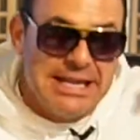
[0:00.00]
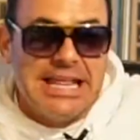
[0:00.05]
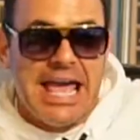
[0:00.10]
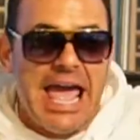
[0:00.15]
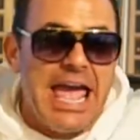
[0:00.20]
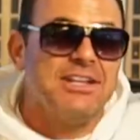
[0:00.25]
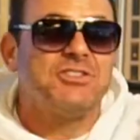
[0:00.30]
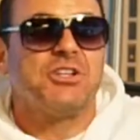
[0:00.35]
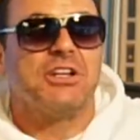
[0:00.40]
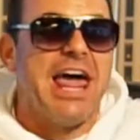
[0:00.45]
the
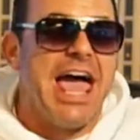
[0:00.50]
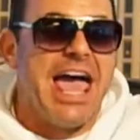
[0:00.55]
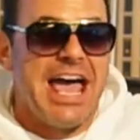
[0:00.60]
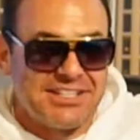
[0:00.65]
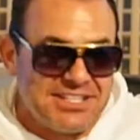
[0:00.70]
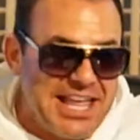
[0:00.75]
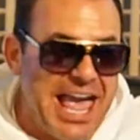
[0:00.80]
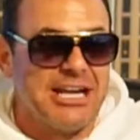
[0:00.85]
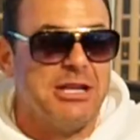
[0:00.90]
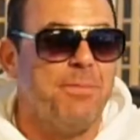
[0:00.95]
agent
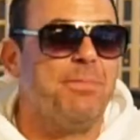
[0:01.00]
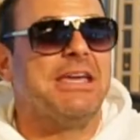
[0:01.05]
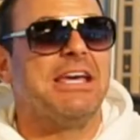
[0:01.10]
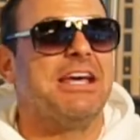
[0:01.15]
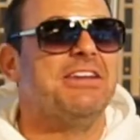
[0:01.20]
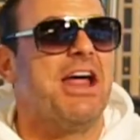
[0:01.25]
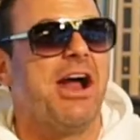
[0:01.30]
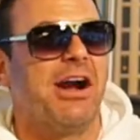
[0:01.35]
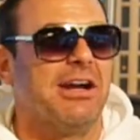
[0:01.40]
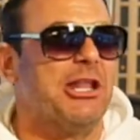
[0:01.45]
ass had to be
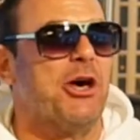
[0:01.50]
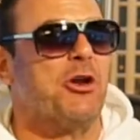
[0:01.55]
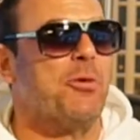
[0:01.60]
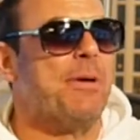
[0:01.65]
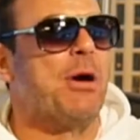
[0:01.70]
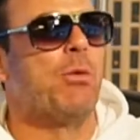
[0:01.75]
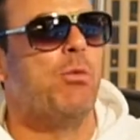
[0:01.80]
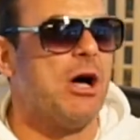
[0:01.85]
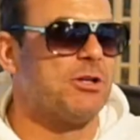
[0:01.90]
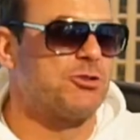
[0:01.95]
in there a little
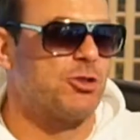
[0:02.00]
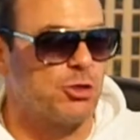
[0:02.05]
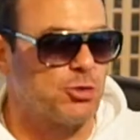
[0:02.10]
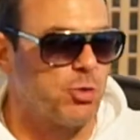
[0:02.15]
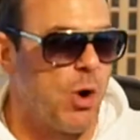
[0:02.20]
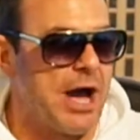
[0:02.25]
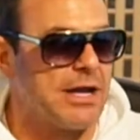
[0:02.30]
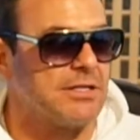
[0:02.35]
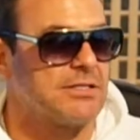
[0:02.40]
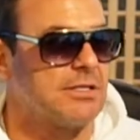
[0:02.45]
bit once or
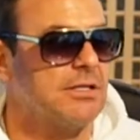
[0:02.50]
twice.